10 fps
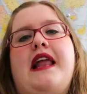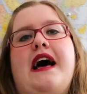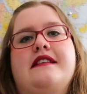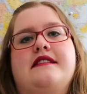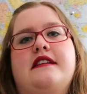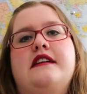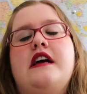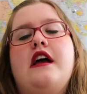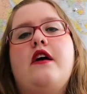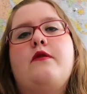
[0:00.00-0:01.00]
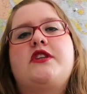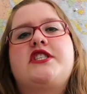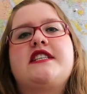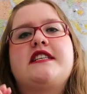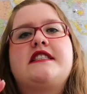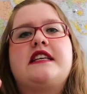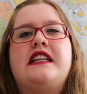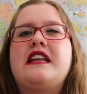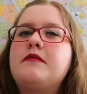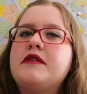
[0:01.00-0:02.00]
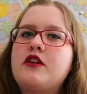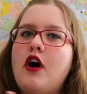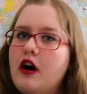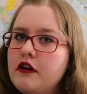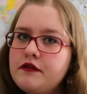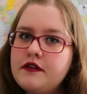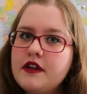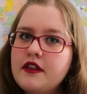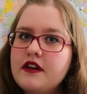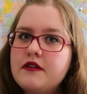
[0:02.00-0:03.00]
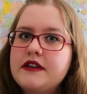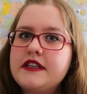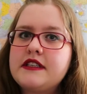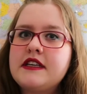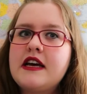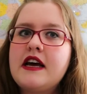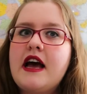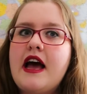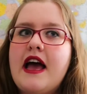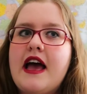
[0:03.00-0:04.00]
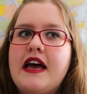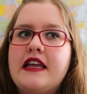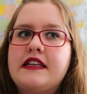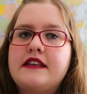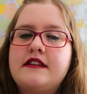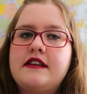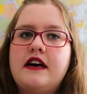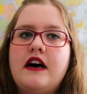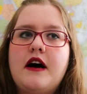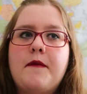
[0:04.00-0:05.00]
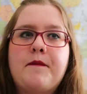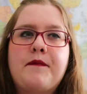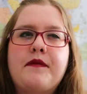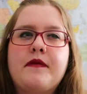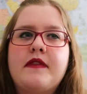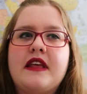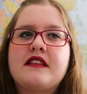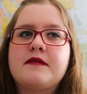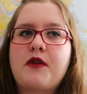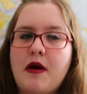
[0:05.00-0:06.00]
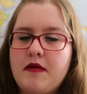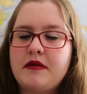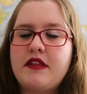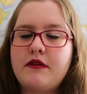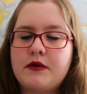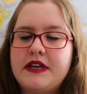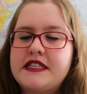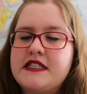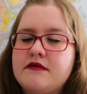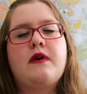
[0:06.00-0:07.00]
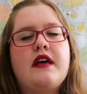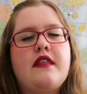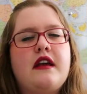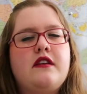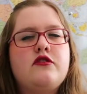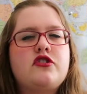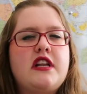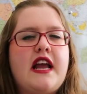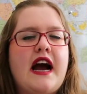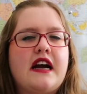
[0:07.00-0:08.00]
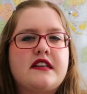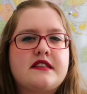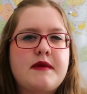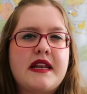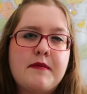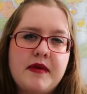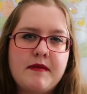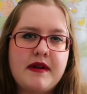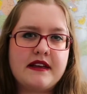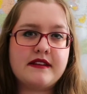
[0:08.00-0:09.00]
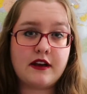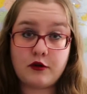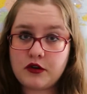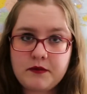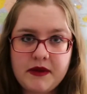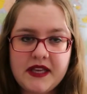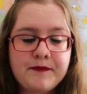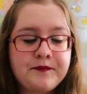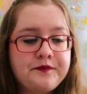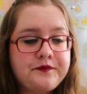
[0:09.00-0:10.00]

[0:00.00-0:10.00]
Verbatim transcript: Plaza, which is a little bit off the grid and um, that's probably the reason why there usually aren't as many people as there could be.